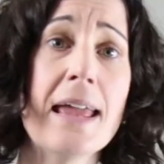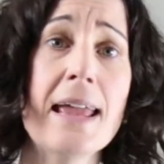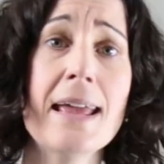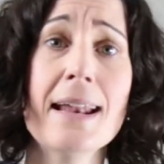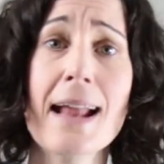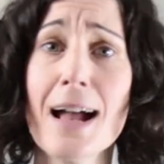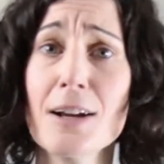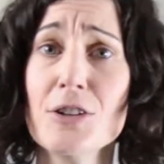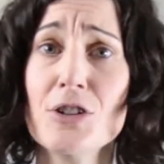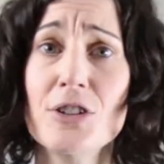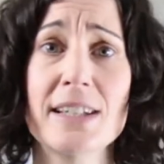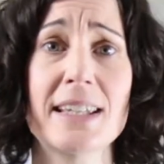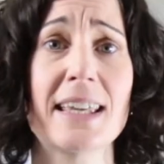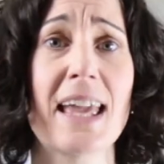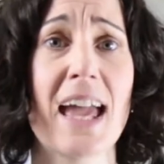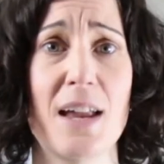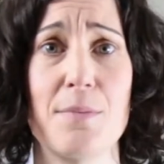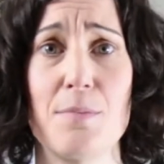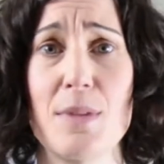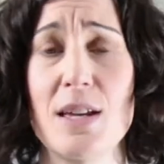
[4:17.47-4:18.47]
It actually
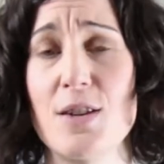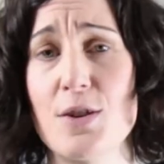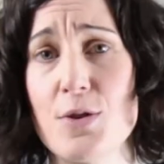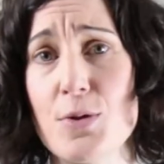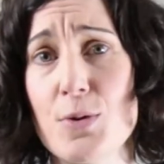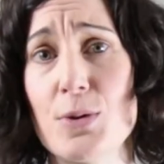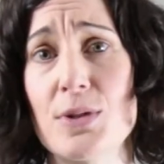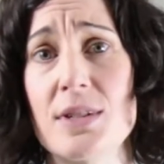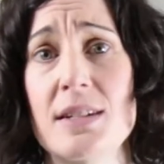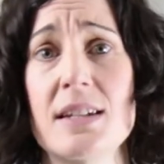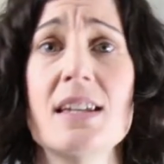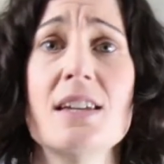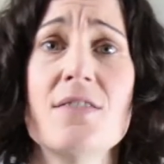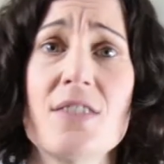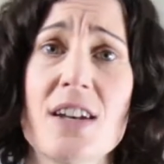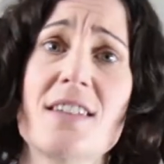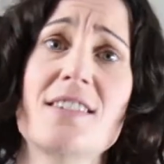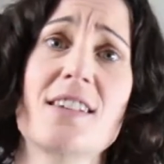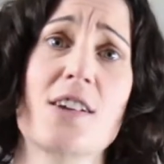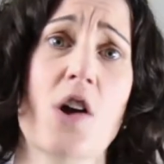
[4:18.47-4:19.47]
can be used
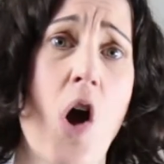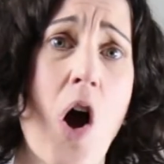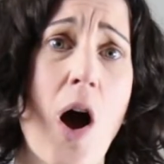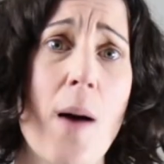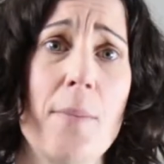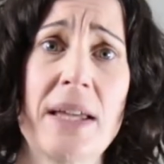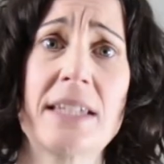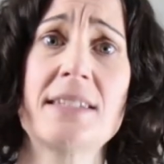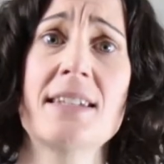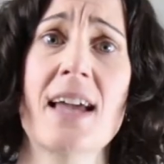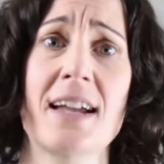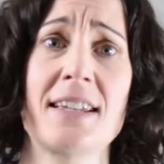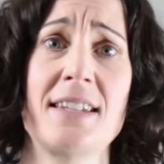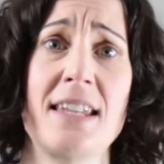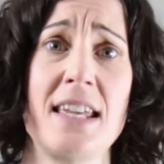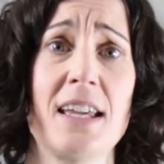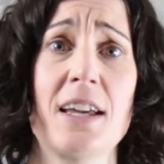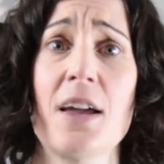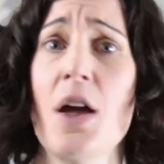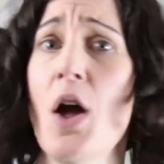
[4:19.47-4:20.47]
even as a calming
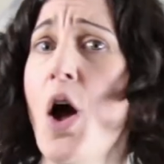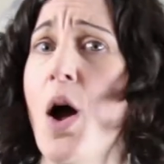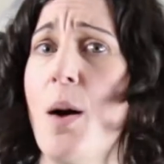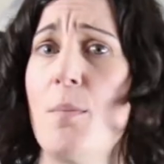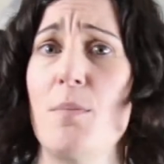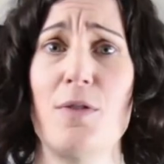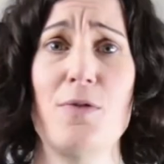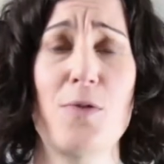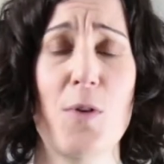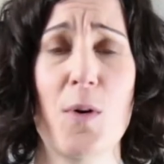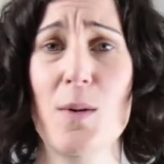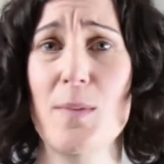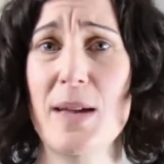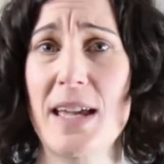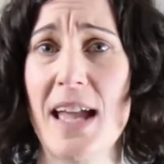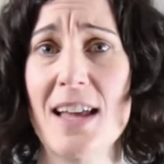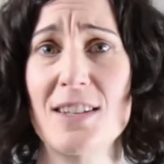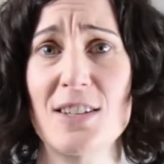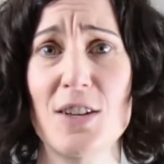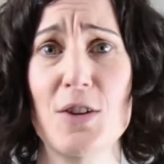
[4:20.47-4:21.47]
technique before we
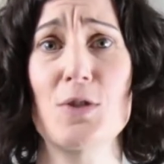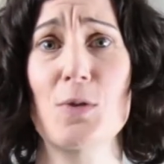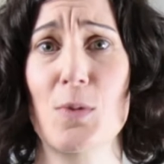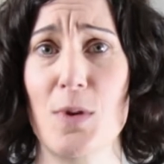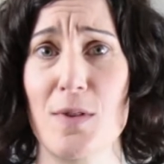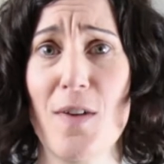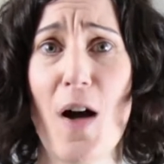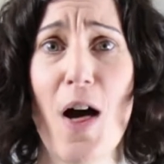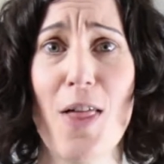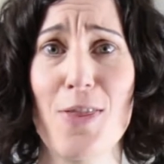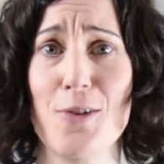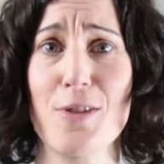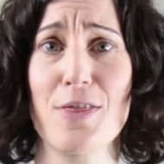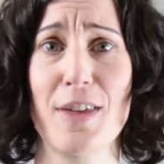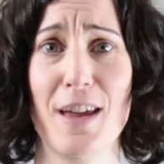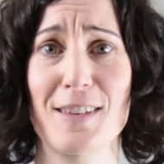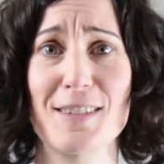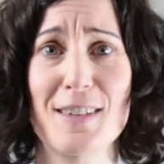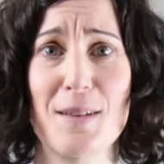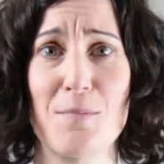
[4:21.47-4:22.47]
get to sort of other
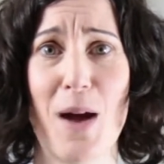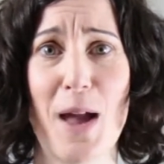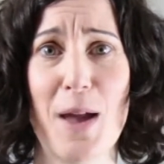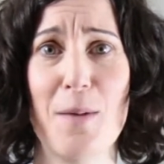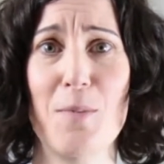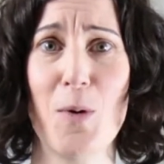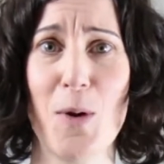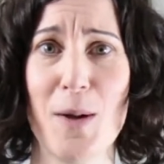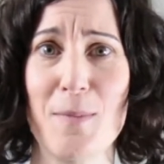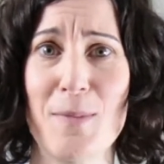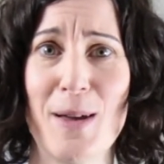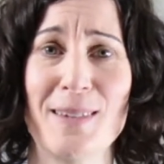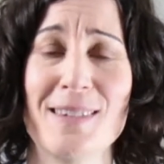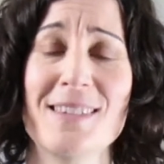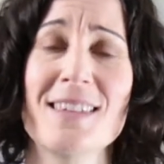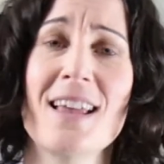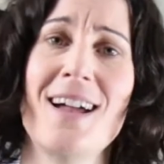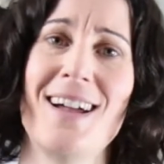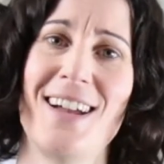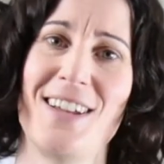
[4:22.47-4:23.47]
things in my
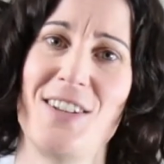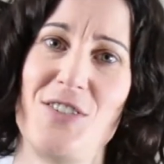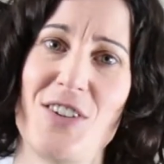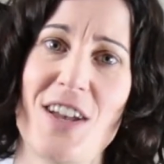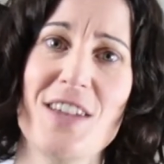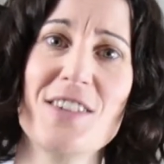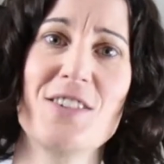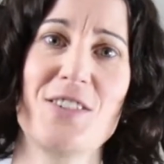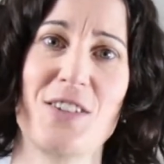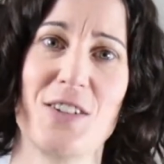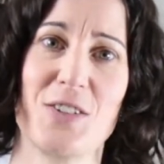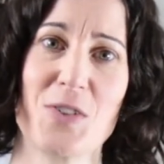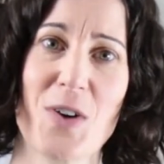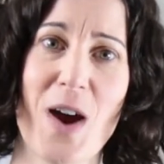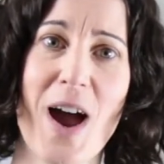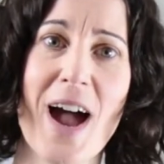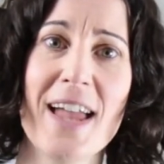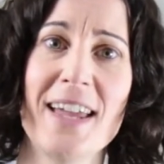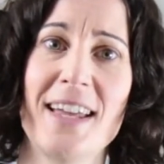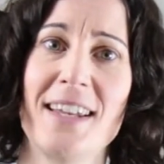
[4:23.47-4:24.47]
appointments, just to
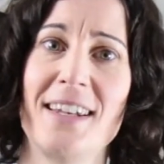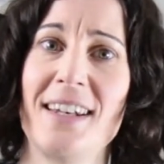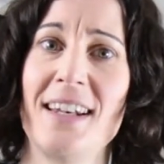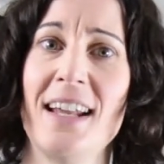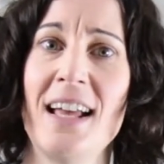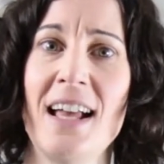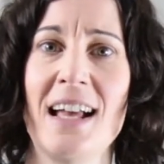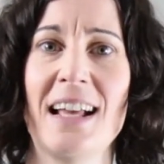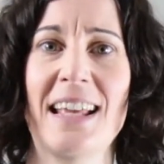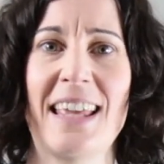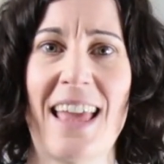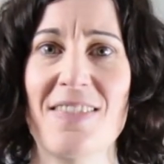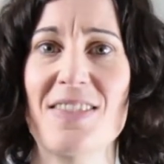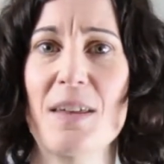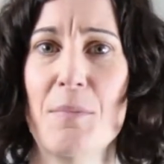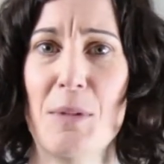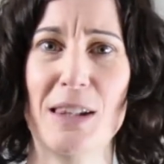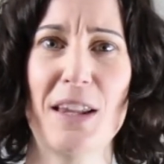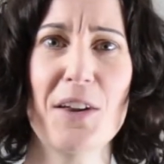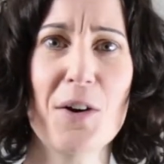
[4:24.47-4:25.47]
try and get
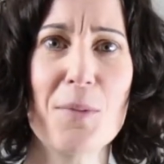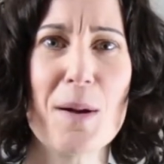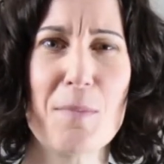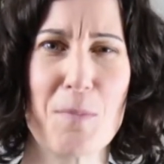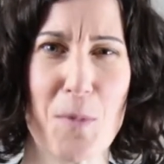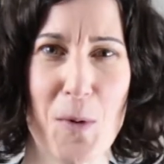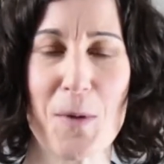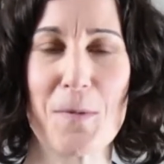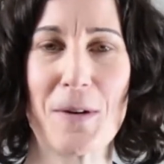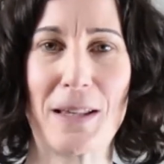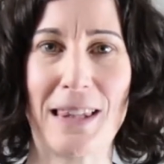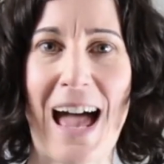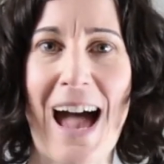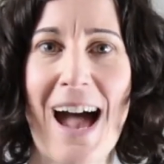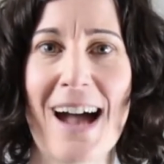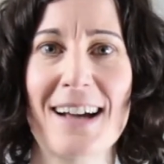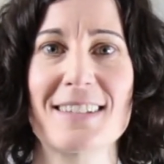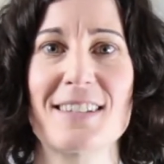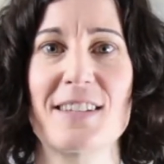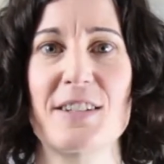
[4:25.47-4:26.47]
them a little bit more
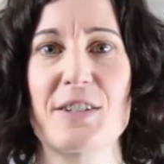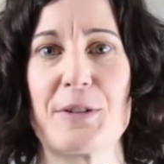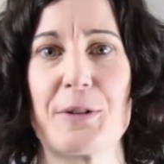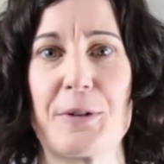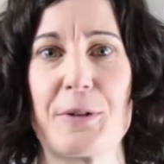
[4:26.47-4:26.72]
relaxed.